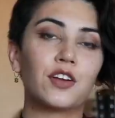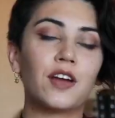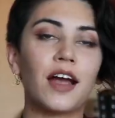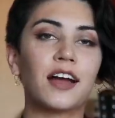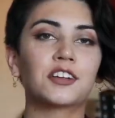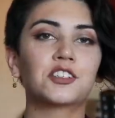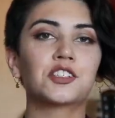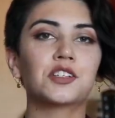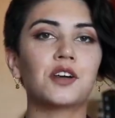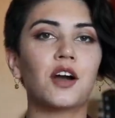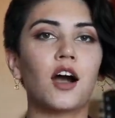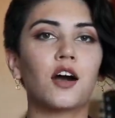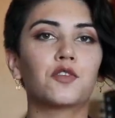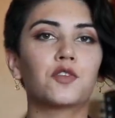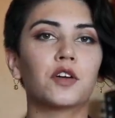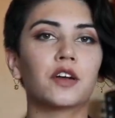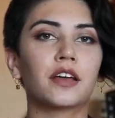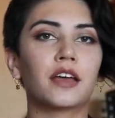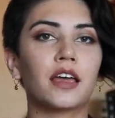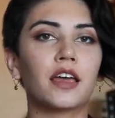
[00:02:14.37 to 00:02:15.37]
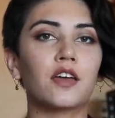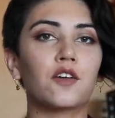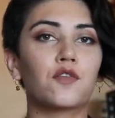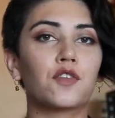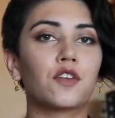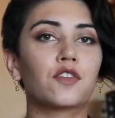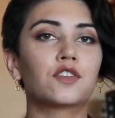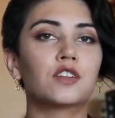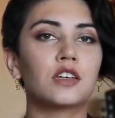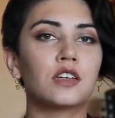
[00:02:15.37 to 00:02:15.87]
They're actually offering a
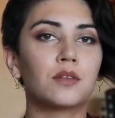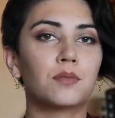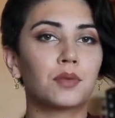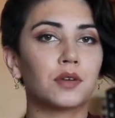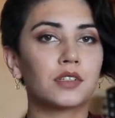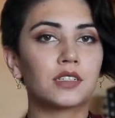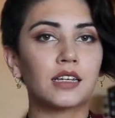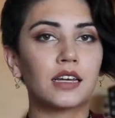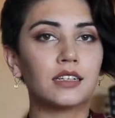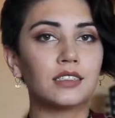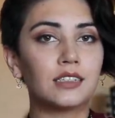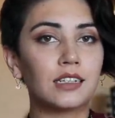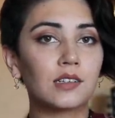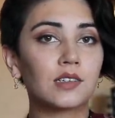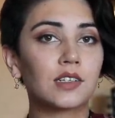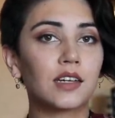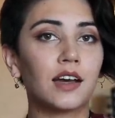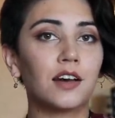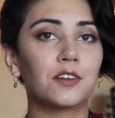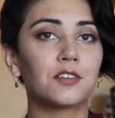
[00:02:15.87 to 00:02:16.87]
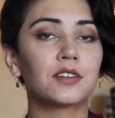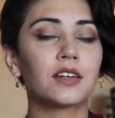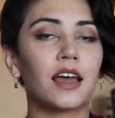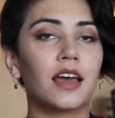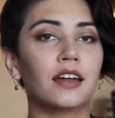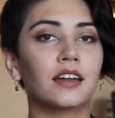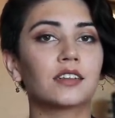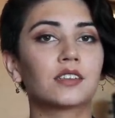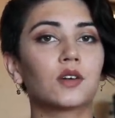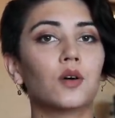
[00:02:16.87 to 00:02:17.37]
fifteen percent discount,
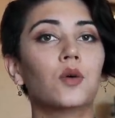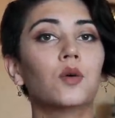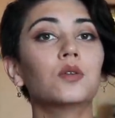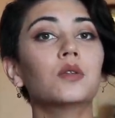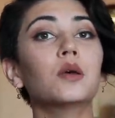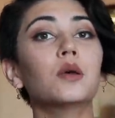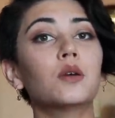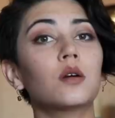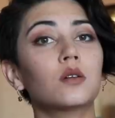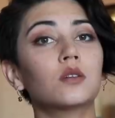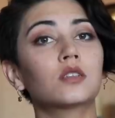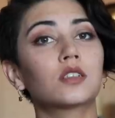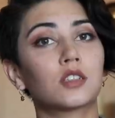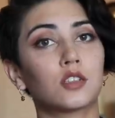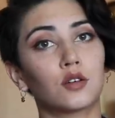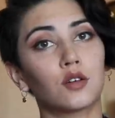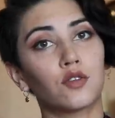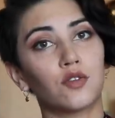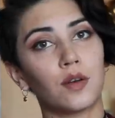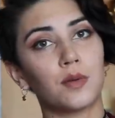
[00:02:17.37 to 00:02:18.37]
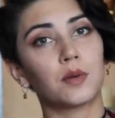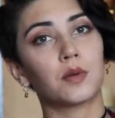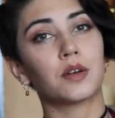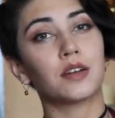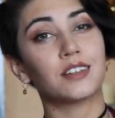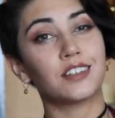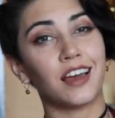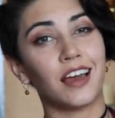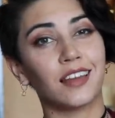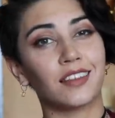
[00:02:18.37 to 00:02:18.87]
and it only goes till
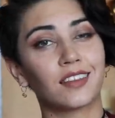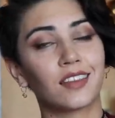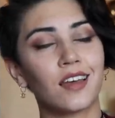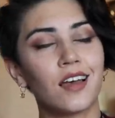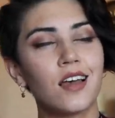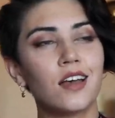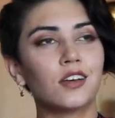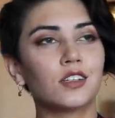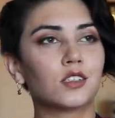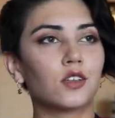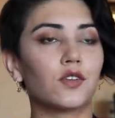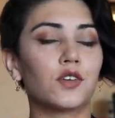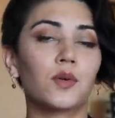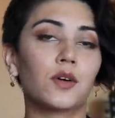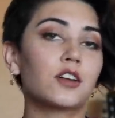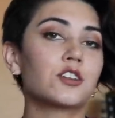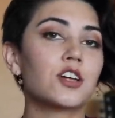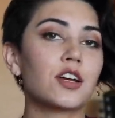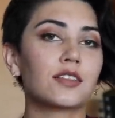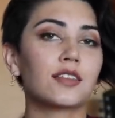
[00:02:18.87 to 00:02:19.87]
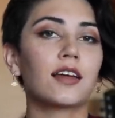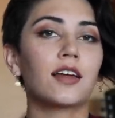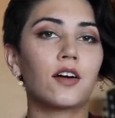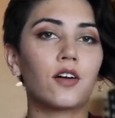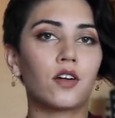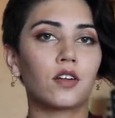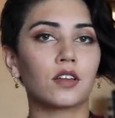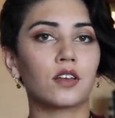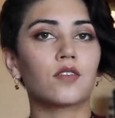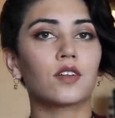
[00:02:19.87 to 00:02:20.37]
February tenth. So if you want to check that
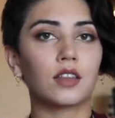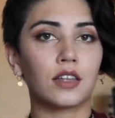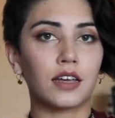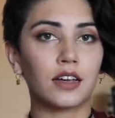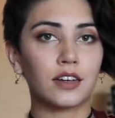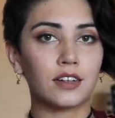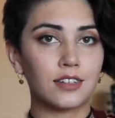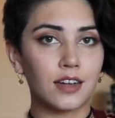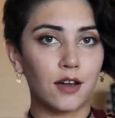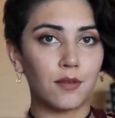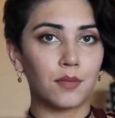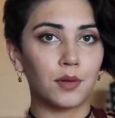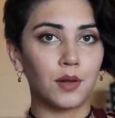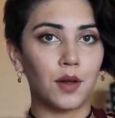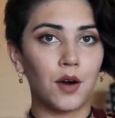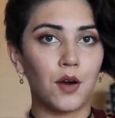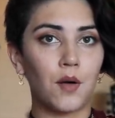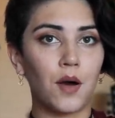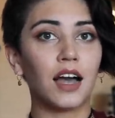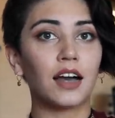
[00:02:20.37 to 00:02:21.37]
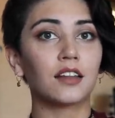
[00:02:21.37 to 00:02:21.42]
out, I'll leave a link down below.